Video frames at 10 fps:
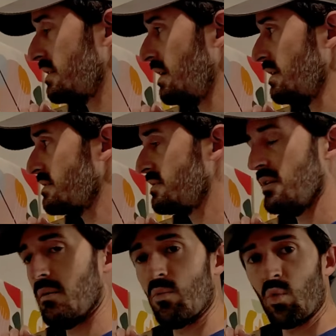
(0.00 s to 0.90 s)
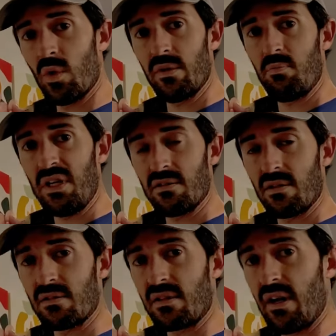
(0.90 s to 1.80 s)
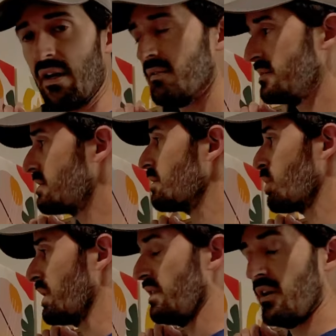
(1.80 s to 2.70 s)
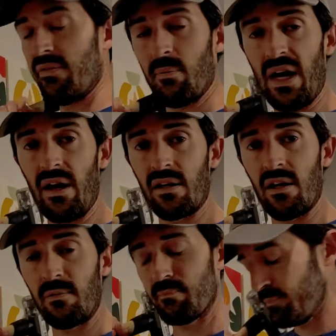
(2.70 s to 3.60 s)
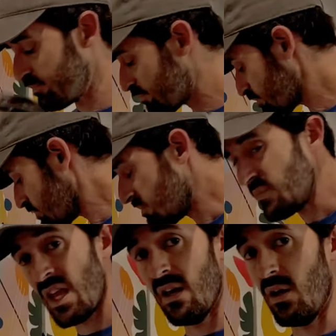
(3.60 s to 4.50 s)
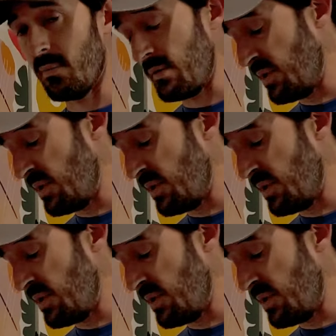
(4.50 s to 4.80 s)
get some wood pieces cut to put in there for backing, and I'll be